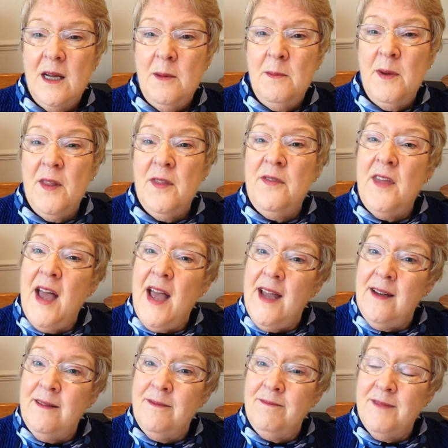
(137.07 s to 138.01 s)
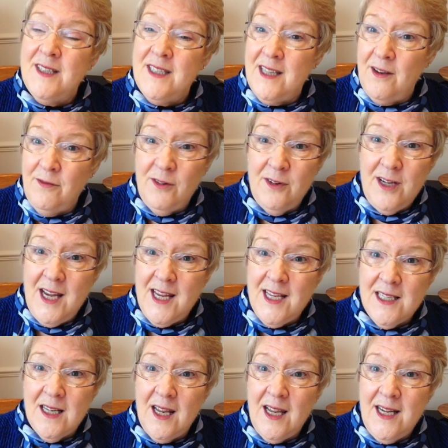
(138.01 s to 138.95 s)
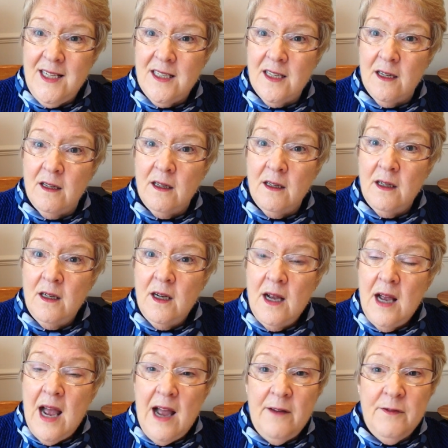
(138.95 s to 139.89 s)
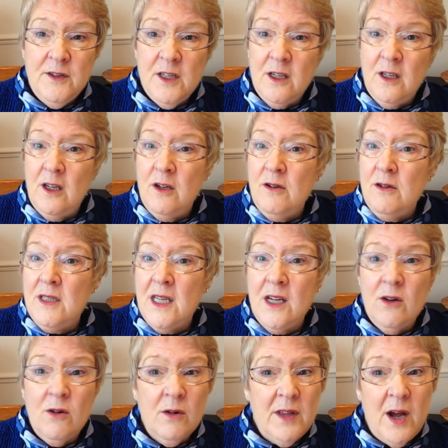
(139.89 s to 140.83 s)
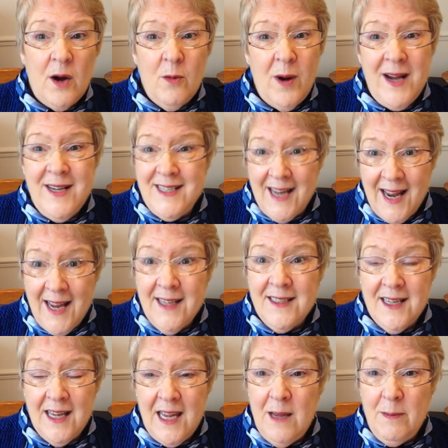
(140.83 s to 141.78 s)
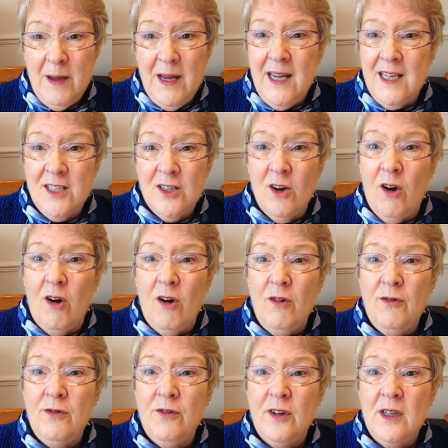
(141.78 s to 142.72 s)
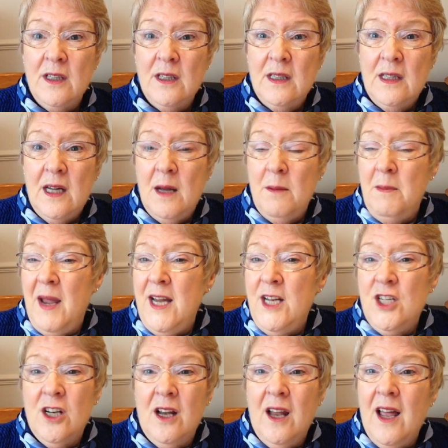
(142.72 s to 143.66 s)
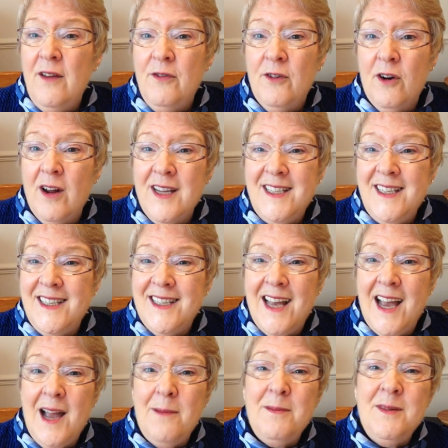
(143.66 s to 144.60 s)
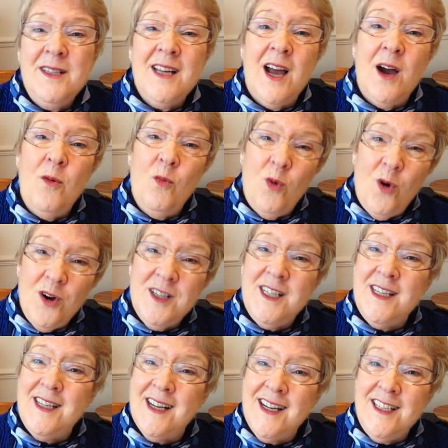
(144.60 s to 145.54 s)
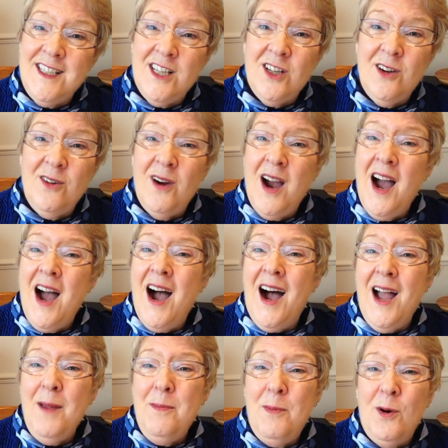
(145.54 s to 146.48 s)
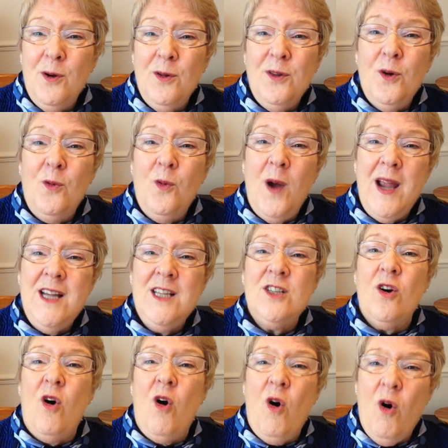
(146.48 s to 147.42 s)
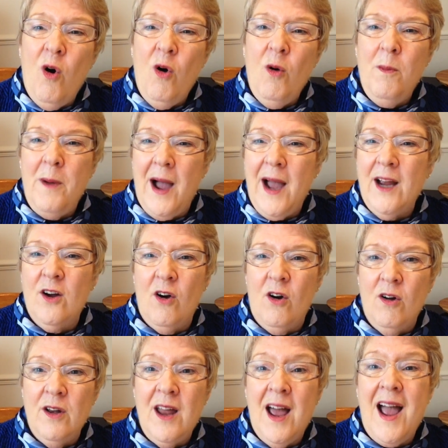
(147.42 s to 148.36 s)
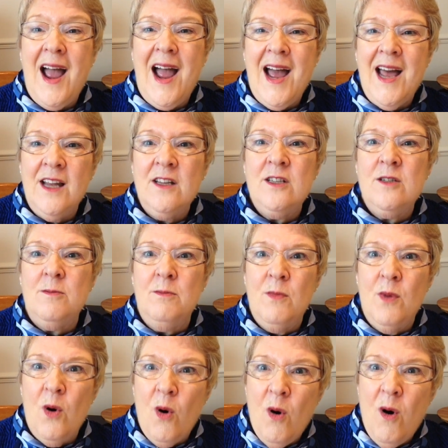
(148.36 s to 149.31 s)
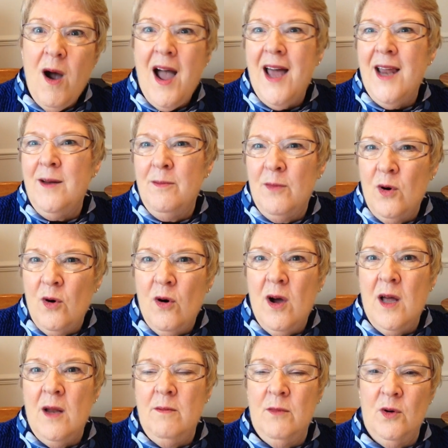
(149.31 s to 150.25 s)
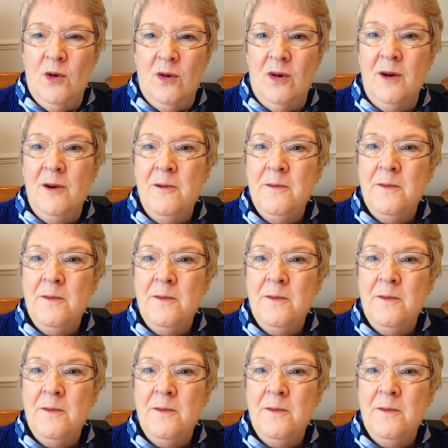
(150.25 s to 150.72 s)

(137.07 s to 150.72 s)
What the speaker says: But then, several years later, after losing all that weight and keeping it off, a major life crisis happened, and what did I do? I put the weight all back on and more and more and more.